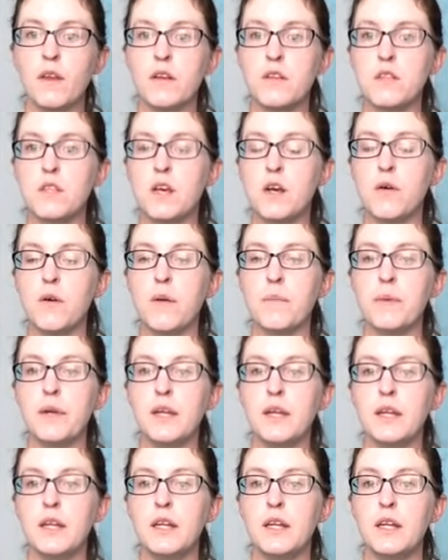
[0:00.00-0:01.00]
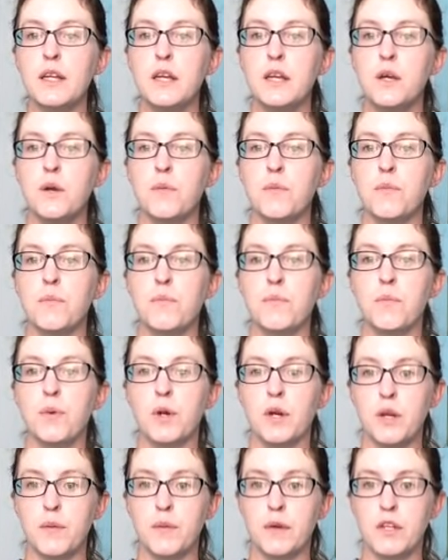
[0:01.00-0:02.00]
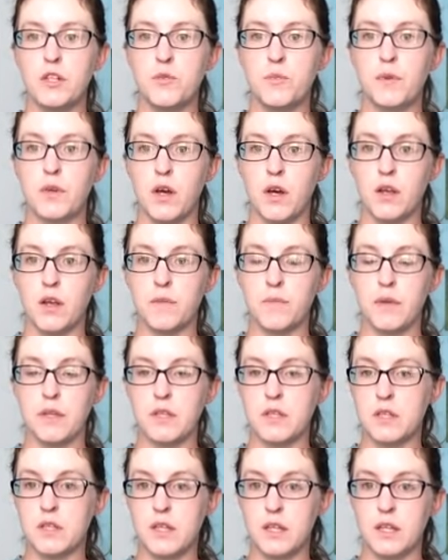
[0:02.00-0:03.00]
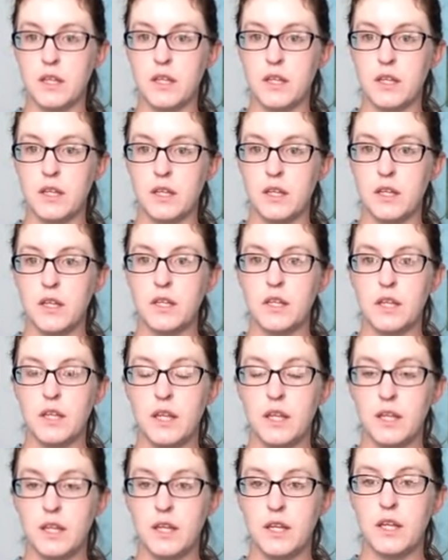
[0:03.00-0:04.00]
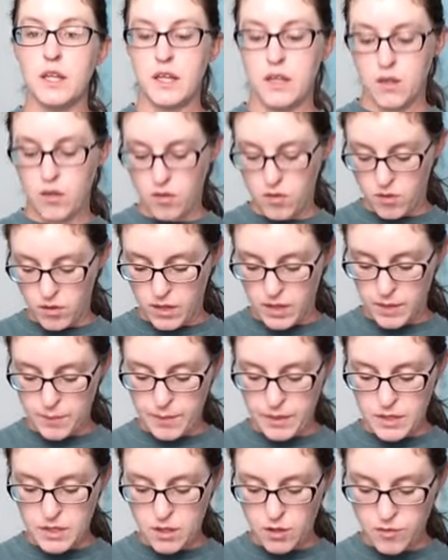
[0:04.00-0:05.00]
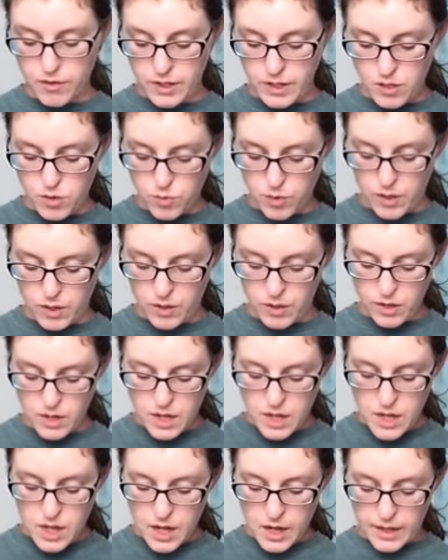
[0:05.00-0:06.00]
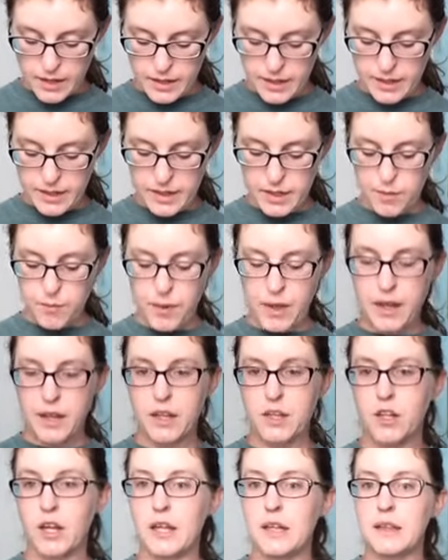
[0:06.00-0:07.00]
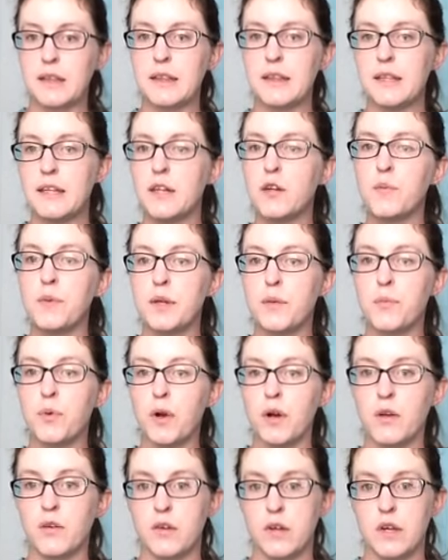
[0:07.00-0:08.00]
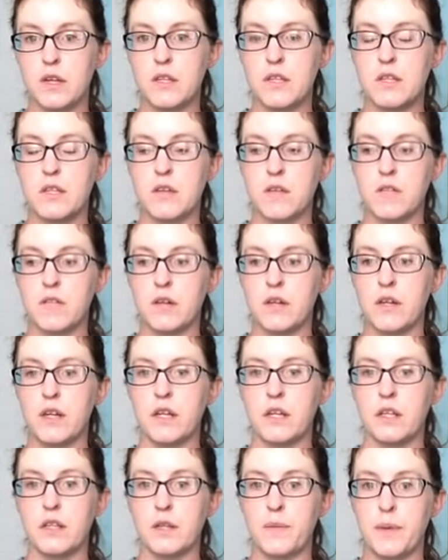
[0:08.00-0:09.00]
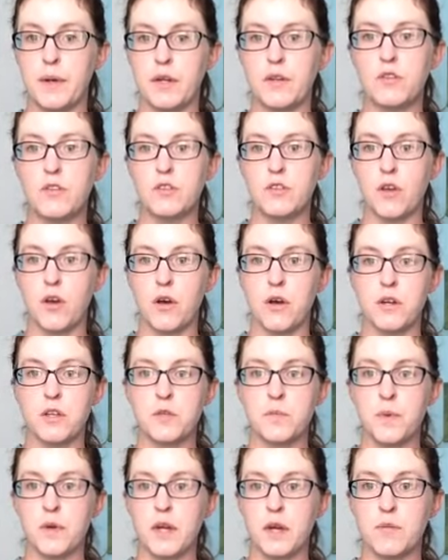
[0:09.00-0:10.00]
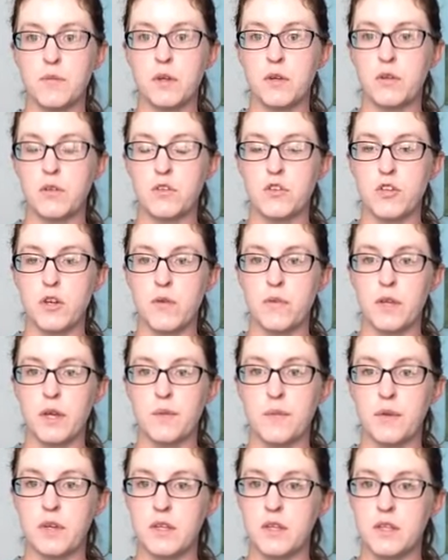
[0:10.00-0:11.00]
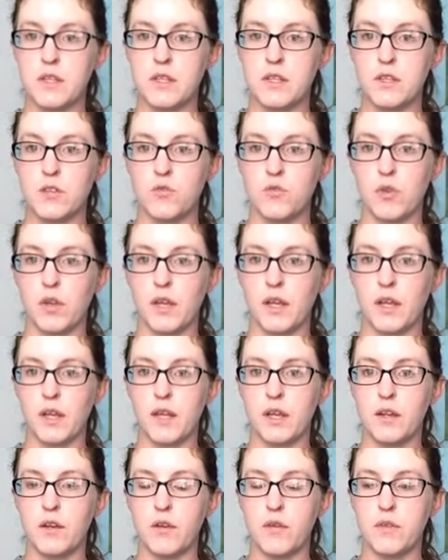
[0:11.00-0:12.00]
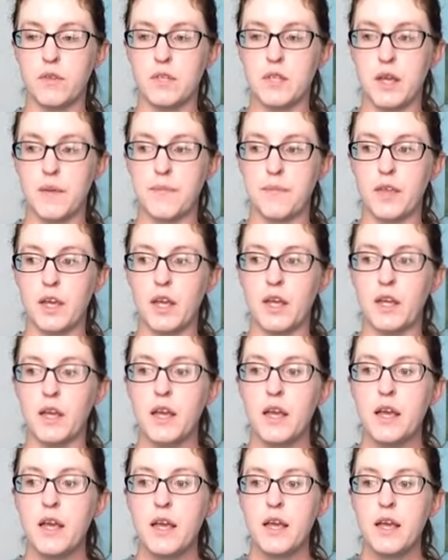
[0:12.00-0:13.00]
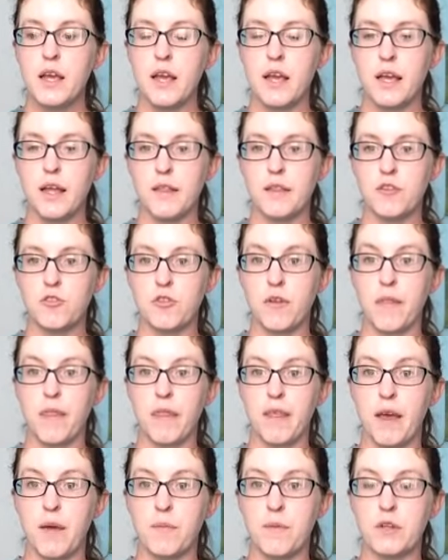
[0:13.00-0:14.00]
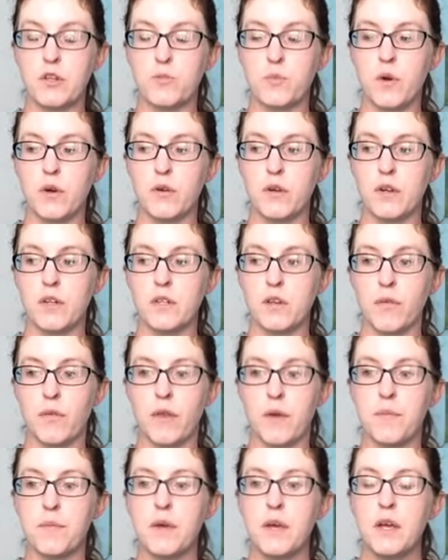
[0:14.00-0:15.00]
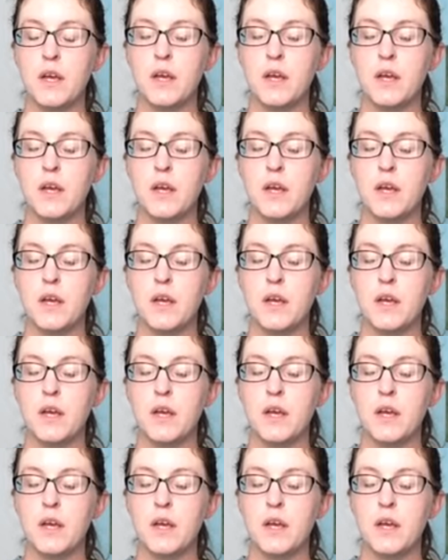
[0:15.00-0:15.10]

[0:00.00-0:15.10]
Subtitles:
So I've been pretty much monogamously knitting on my self-faded sweater. I did make a little bit of progress on the pairs of socks, but I'm not going to show them because it's really, the same thing, and there's not that much progress on them.